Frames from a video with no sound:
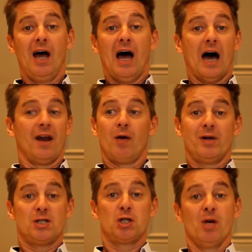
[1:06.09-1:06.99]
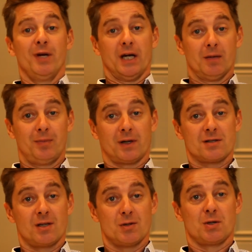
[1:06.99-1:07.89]
And I went to Germany because
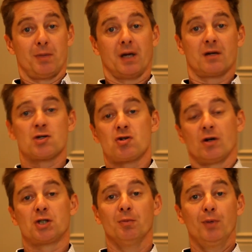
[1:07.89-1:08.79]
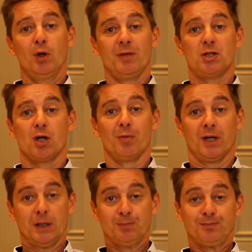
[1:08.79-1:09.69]
there was a big construction boom in
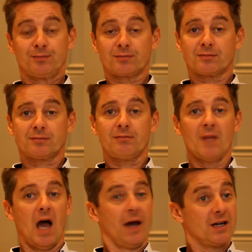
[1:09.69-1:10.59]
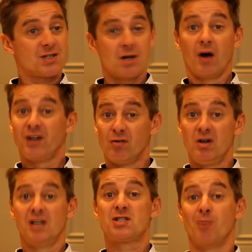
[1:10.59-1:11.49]
Germany. And I started
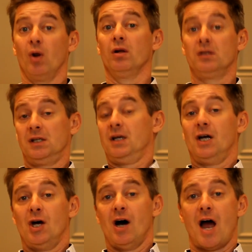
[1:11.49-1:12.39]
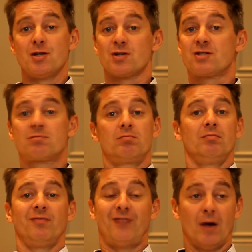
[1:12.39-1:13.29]
really small. I just
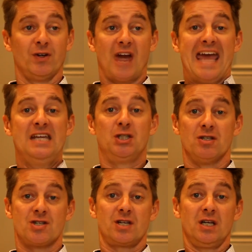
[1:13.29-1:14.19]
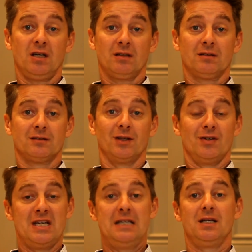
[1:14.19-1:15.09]
found an agency that
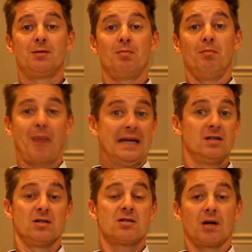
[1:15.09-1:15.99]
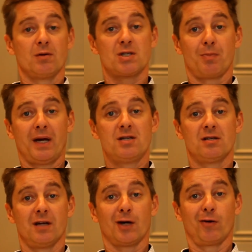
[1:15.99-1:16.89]
needed painters. I was a painter
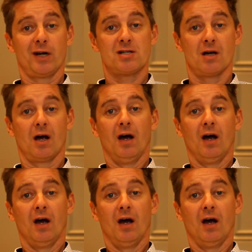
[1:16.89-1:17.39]
decorator.